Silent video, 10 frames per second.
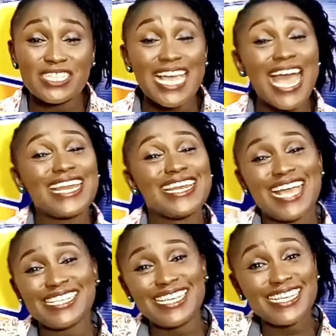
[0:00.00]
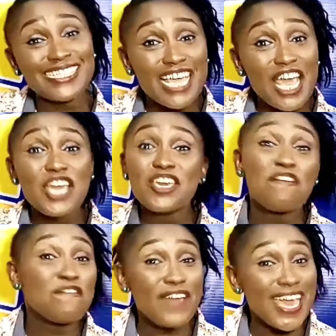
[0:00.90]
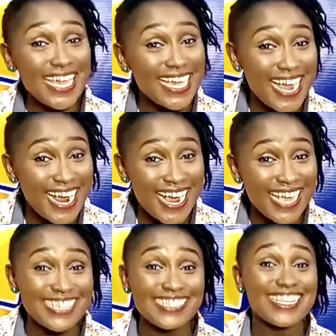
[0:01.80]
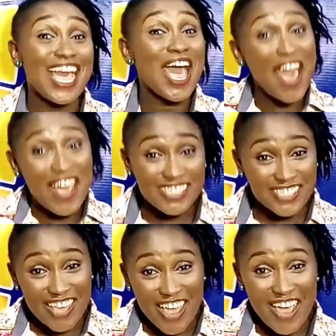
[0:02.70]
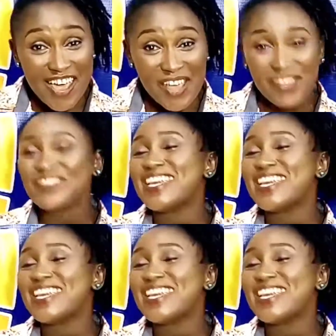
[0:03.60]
and that is your fingers. Awesome!